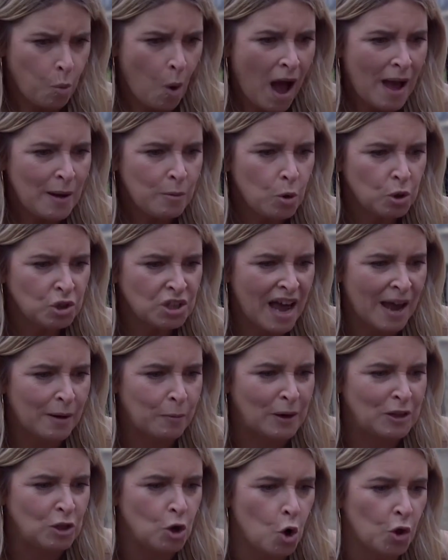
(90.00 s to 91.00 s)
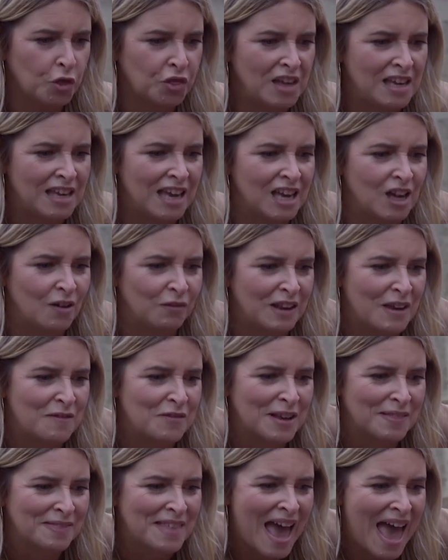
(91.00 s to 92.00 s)
Why would I when you're thinking of
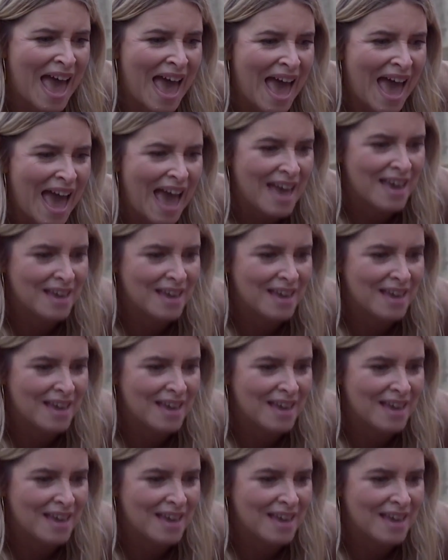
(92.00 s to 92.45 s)
living there?